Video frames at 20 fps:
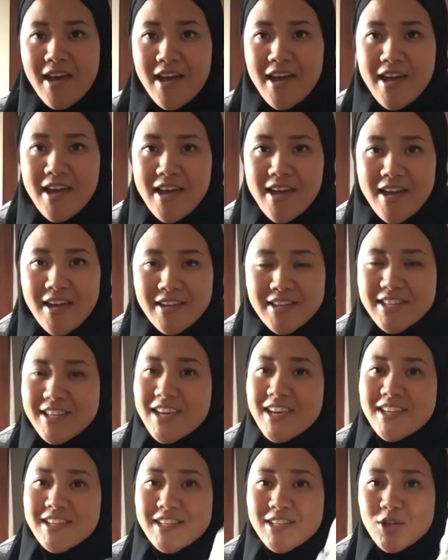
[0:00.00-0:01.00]
and
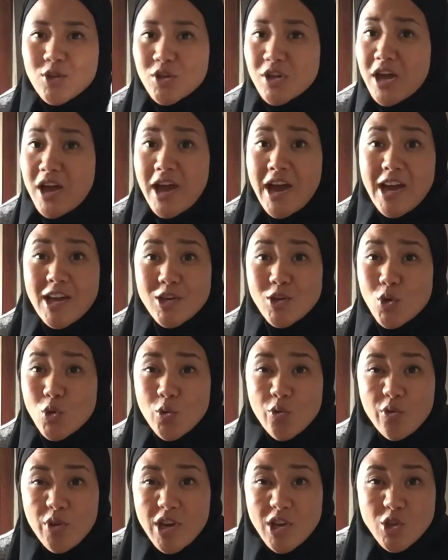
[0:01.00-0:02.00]
yes I
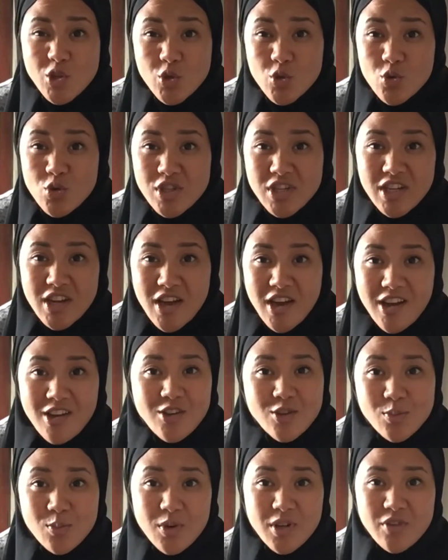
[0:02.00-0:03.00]
don't wear shoes in the
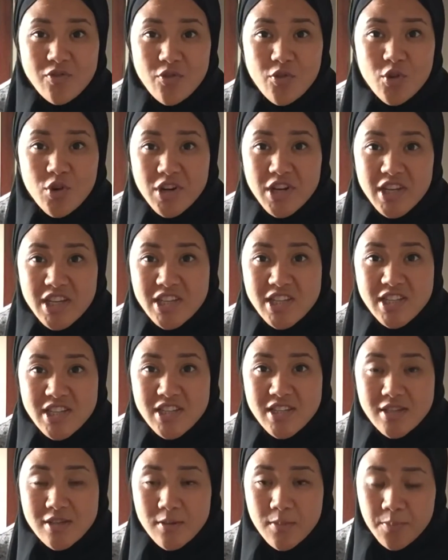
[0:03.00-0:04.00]
house but for
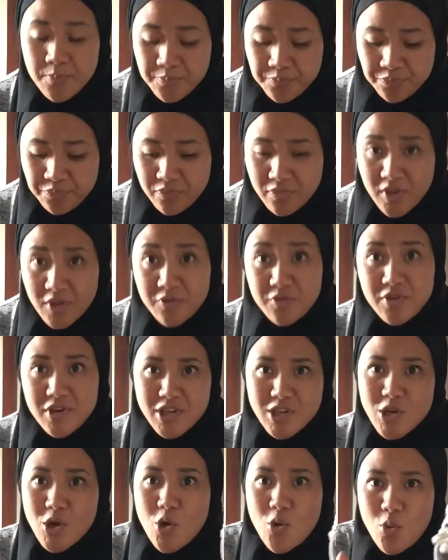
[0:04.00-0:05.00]
this
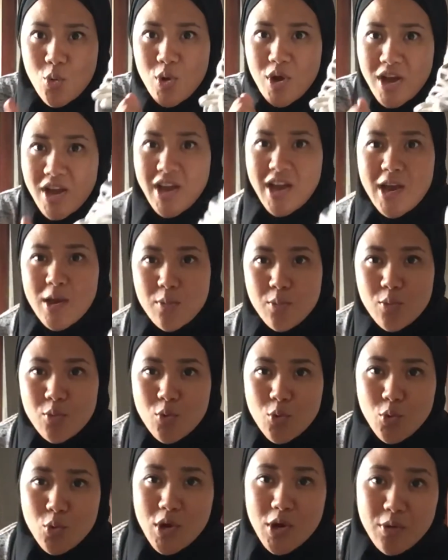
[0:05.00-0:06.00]
video I'm
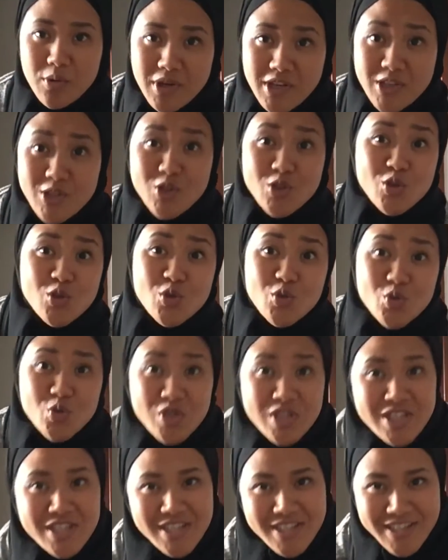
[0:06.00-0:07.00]
wearing the
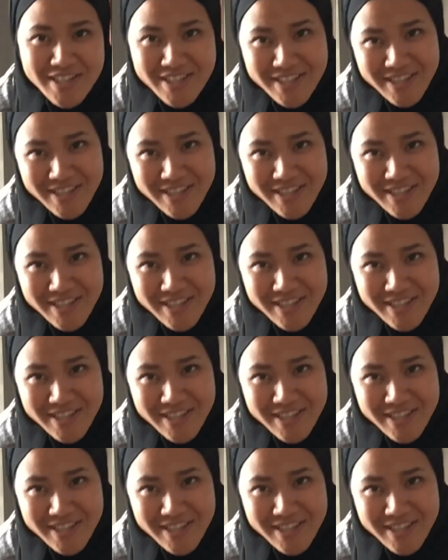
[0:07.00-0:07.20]
shoes